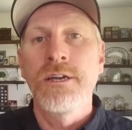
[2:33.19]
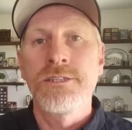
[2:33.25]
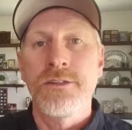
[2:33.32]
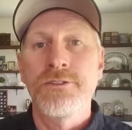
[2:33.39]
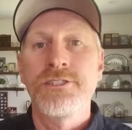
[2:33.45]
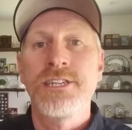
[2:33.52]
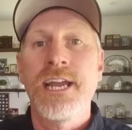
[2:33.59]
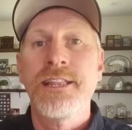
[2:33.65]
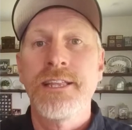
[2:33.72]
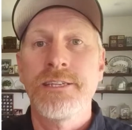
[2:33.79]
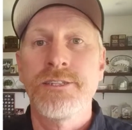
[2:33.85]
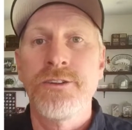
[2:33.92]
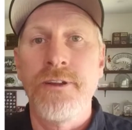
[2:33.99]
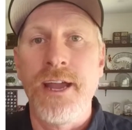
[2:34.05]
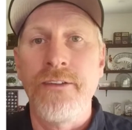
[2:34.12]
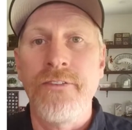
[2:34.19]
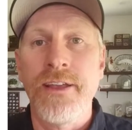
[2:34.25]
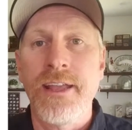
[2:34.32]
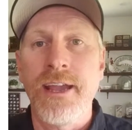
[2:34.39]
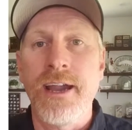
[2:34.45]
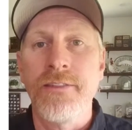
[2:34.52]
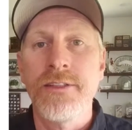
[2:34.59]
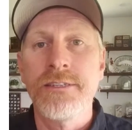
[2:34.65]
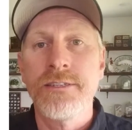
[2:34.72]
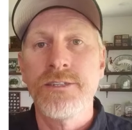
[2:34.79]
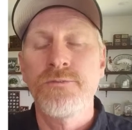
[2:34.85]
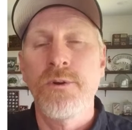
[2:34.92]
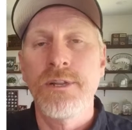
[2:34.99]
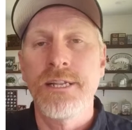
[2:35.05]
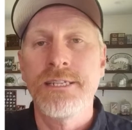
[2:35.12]
So check this graphic out. This is
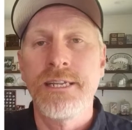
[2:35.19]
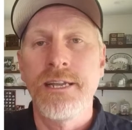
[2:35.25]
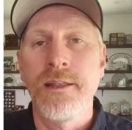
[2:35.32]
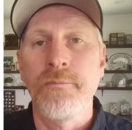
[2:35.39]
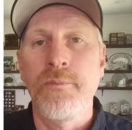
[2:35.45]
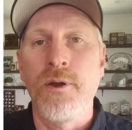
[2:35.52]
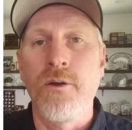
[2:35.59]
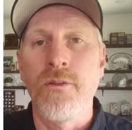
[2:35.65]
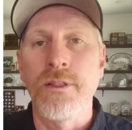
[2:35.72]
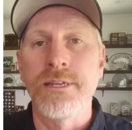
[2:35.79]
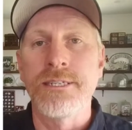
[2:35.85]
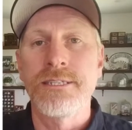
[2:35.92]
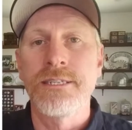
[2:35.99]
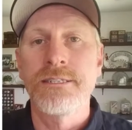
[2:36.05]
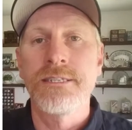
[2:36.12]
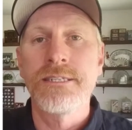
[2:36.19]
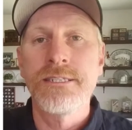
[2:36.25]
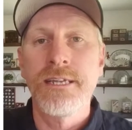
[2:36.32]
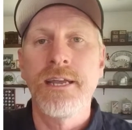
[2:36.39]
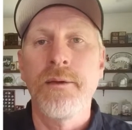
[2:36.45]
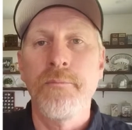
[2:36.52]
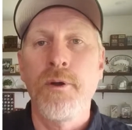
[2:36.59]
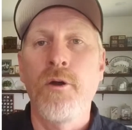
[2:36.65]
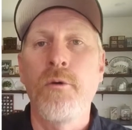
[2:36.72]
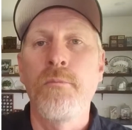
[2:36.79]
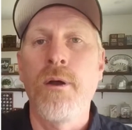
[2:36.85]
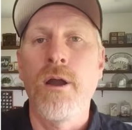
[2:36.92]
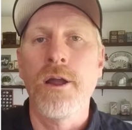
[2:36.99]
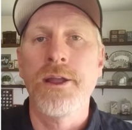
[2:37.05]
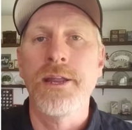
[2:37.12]
what a tent pole is. This is tent pole
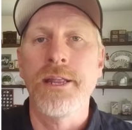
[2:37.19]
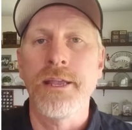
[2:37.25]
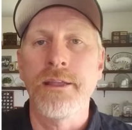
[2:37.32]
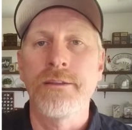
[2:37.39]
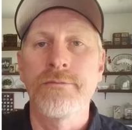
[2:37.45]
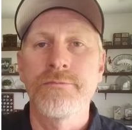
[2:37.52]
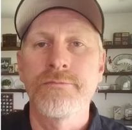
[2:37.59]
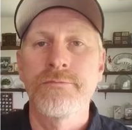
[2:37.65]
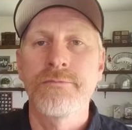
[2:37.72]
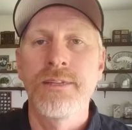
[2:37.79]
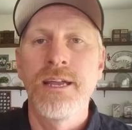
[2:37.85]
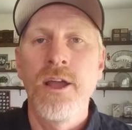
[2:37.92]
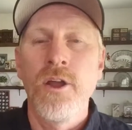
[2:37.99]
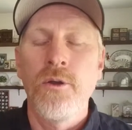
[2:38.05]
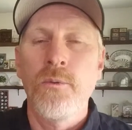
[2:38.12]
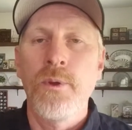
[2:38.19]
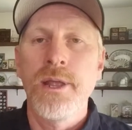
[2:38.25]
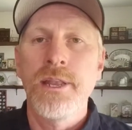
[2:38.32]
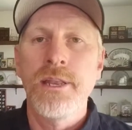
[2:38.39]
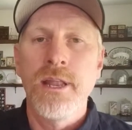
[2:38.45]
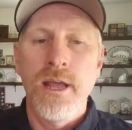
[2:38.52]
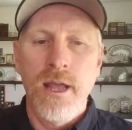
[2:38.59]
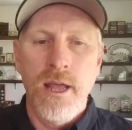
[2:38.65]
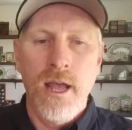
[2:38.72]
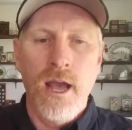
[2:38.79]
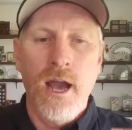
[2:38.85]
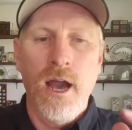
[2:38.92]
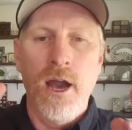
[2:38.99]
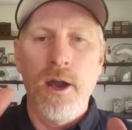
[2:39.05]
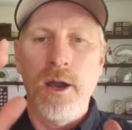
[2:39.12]
marketing. When
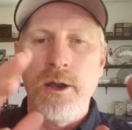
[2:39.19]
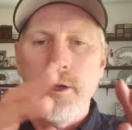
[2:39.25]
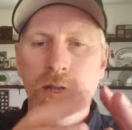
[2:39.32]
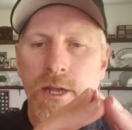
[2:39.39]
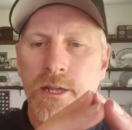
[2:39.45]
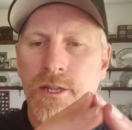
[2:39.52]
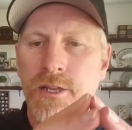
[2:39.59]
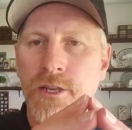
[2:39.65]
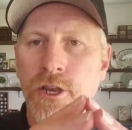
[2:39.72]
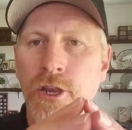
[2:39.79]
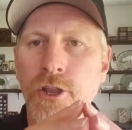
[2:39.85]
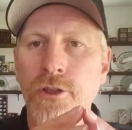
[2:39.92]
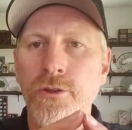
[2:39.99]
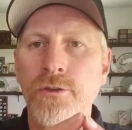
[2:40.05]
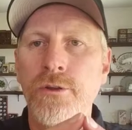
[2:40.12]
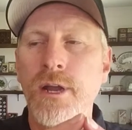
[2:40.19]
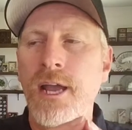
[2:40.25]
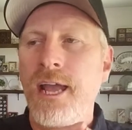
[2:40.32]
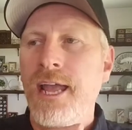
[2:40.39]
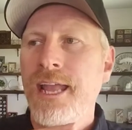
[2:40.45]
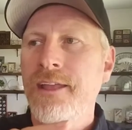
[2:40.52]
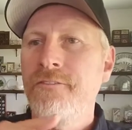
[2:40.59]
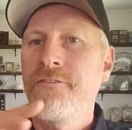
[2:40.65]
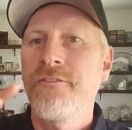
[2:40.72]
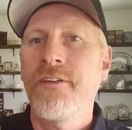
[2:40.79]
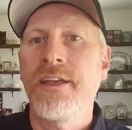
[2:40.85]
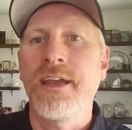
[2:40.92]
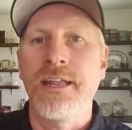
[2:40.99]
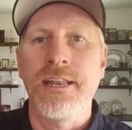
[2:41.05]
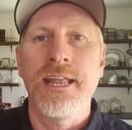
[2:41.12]
a new
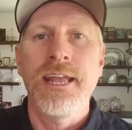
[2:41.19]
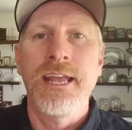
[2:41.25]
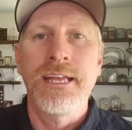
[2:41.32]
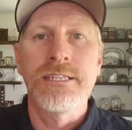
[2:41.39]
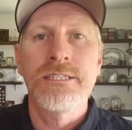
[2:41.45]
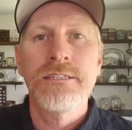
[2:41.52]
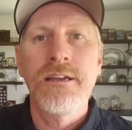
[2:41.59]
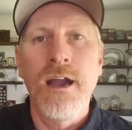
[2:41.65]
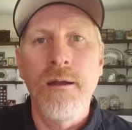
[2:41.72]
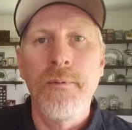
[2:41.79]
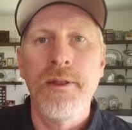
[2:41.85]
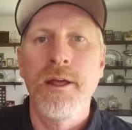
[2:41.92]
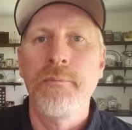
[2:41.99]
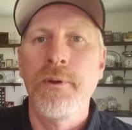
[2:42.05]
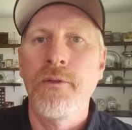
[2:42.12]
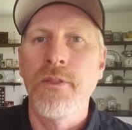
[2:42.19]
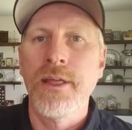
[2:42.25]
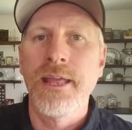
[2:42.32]
event is coming up on the